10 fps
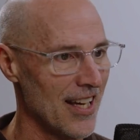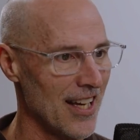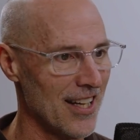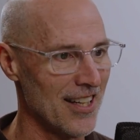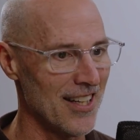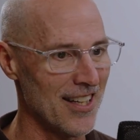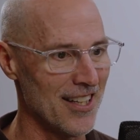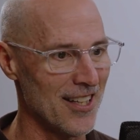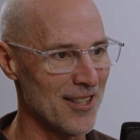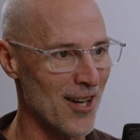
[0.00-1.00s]

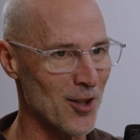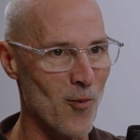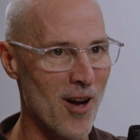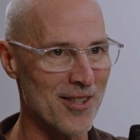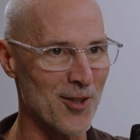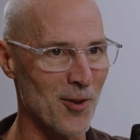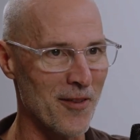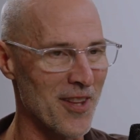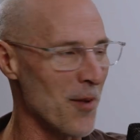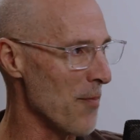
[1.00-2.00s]
Dr. Wanza is sort
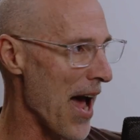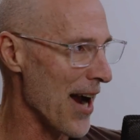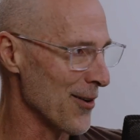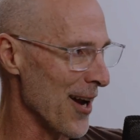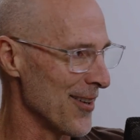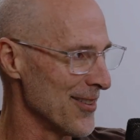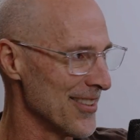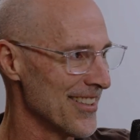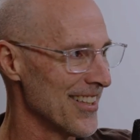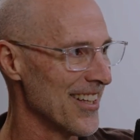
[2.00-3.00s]
of in the
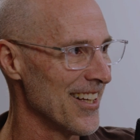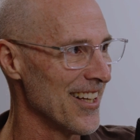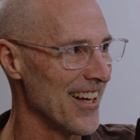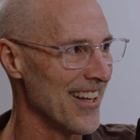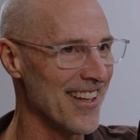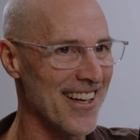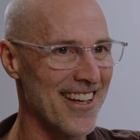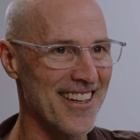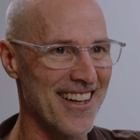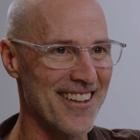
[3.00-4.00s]
background, and
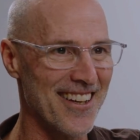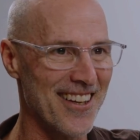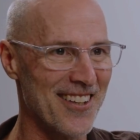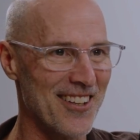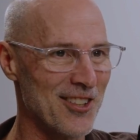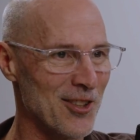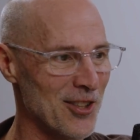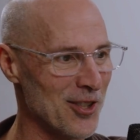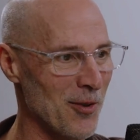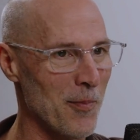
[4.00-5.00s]
then
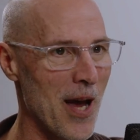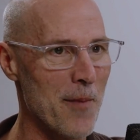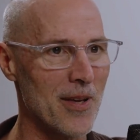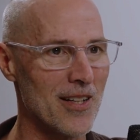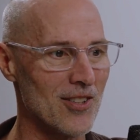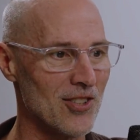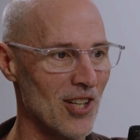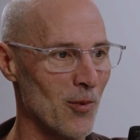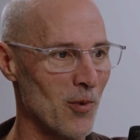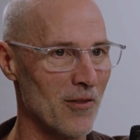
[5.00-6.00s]
she'll just sort of pipe in, just
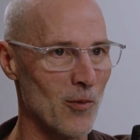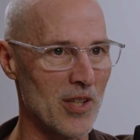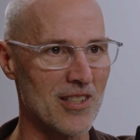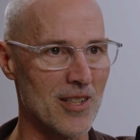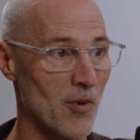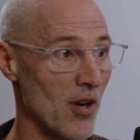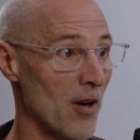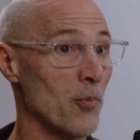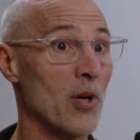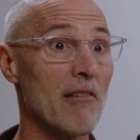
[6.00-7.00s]
share a word of wisdom or
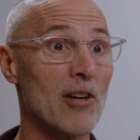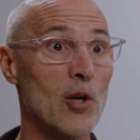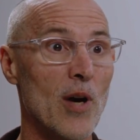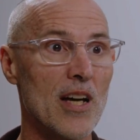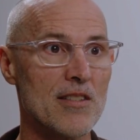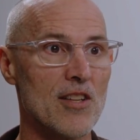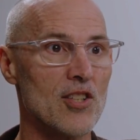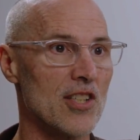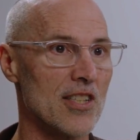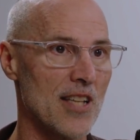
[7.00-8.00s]
a prayer request, and then
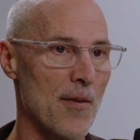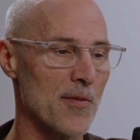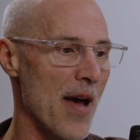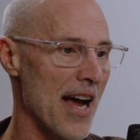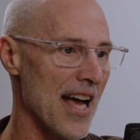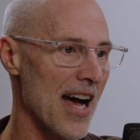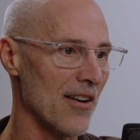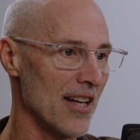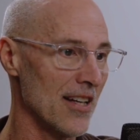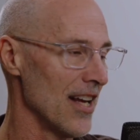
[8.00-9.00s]
she steps back
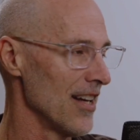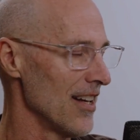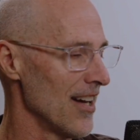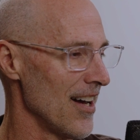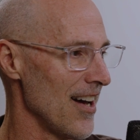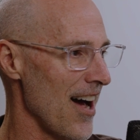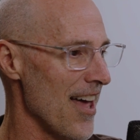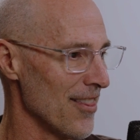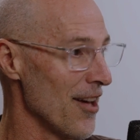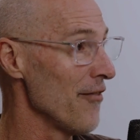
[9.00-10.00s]
out, and
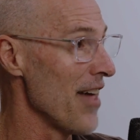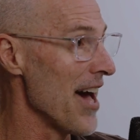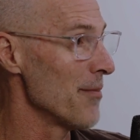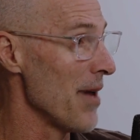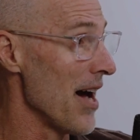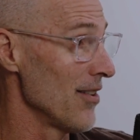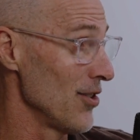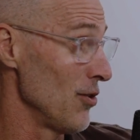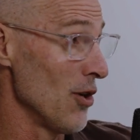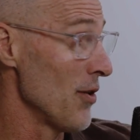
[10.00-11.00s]
I love that about
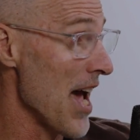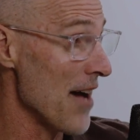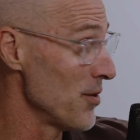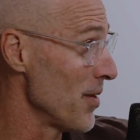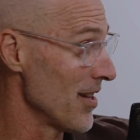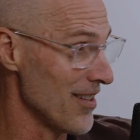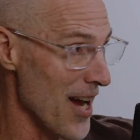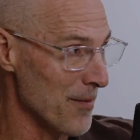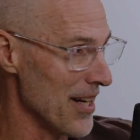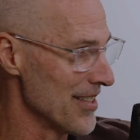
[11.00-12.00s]
you. You don't have to be in the
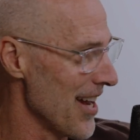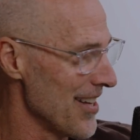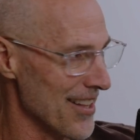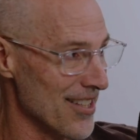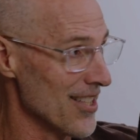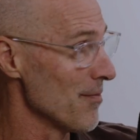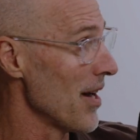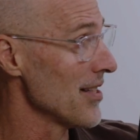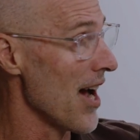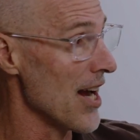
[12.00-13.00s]
limelight. It's not like this is
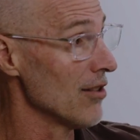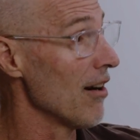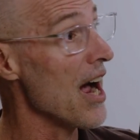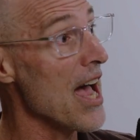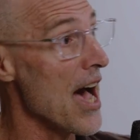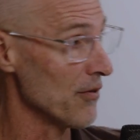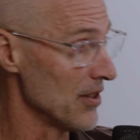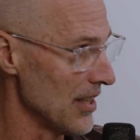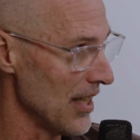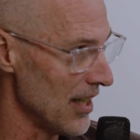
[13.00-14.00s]
my title or I have to
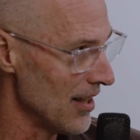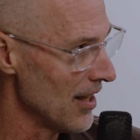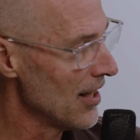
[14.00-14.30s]
lead.